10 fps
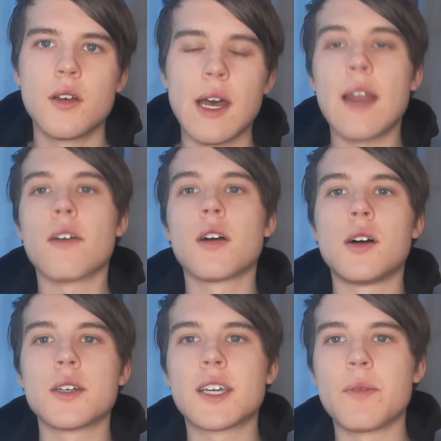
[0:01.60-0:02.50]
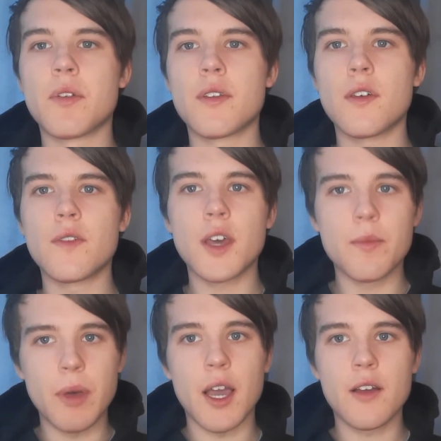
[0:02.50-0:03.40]
Hello guys, Keep on TV here,
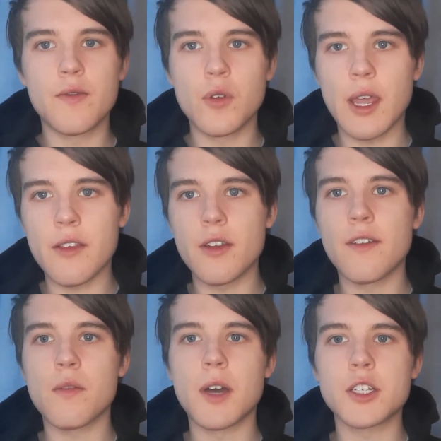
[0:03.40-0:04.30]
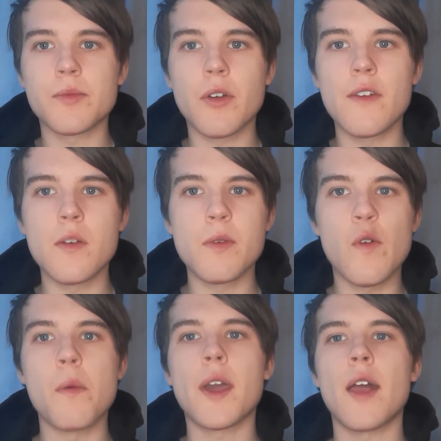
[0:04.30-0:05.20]
back for yet another match preview.
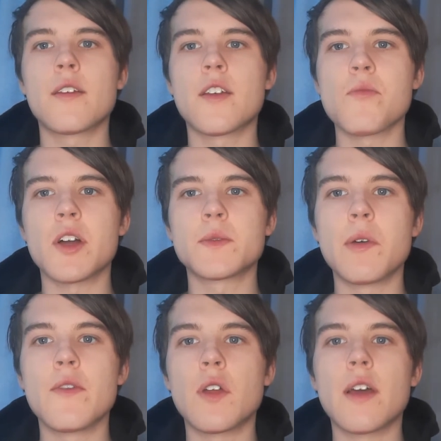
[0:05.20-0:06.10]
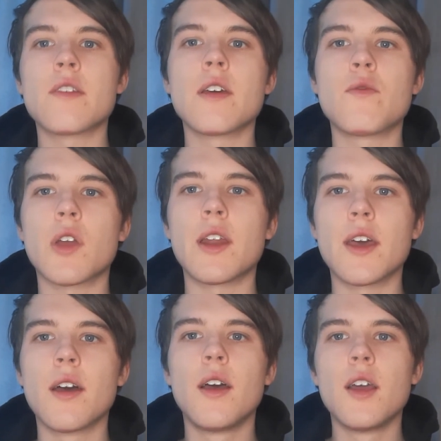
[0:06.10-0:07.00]
Before we get into this match preview, let's see if we can
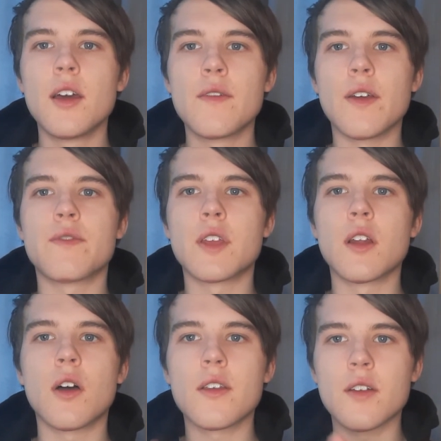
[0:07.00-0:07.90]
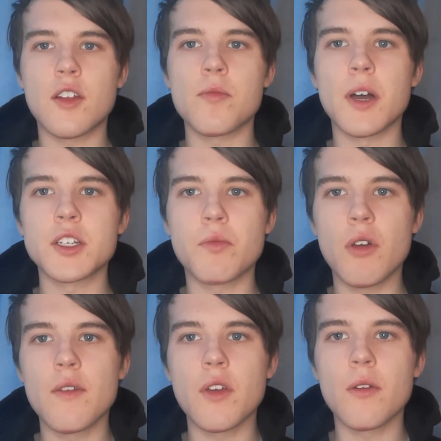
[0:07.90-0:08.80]
hit 50 likes on this match
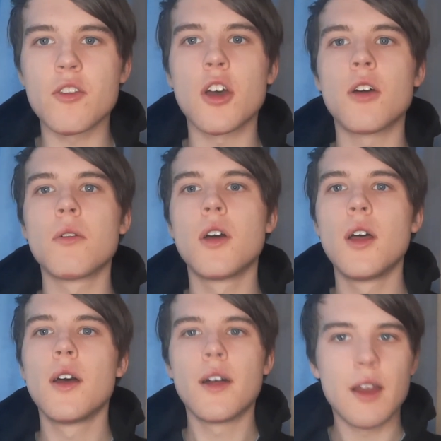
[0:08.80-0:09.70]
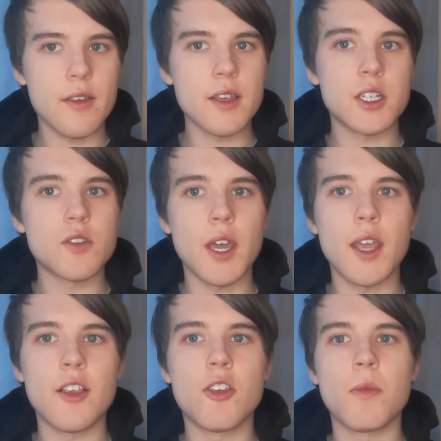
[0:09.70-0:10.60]
preview. So let's get straight
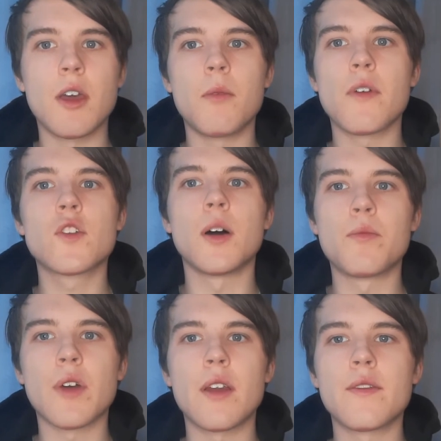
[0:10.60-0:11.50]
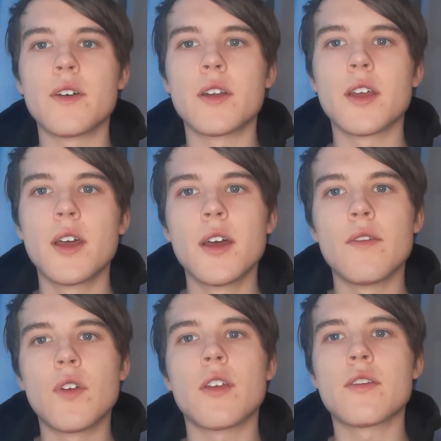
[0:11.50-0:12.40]
into it. We've got Brentford
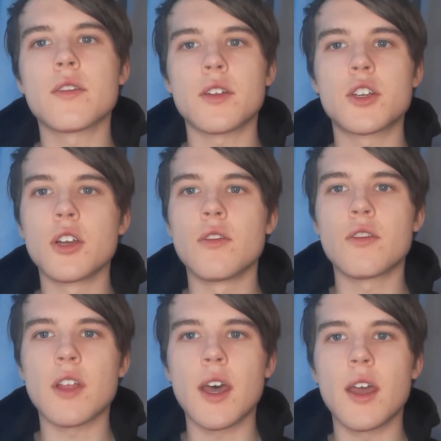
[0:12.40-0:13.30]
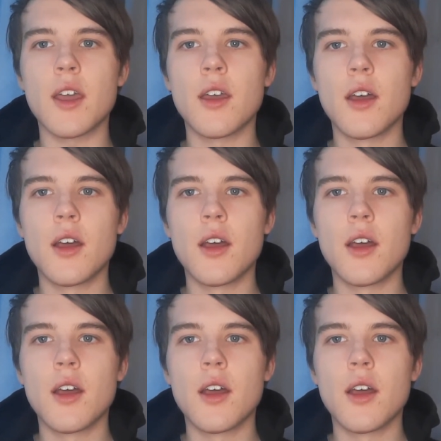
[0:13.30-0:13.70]
this Tuesday,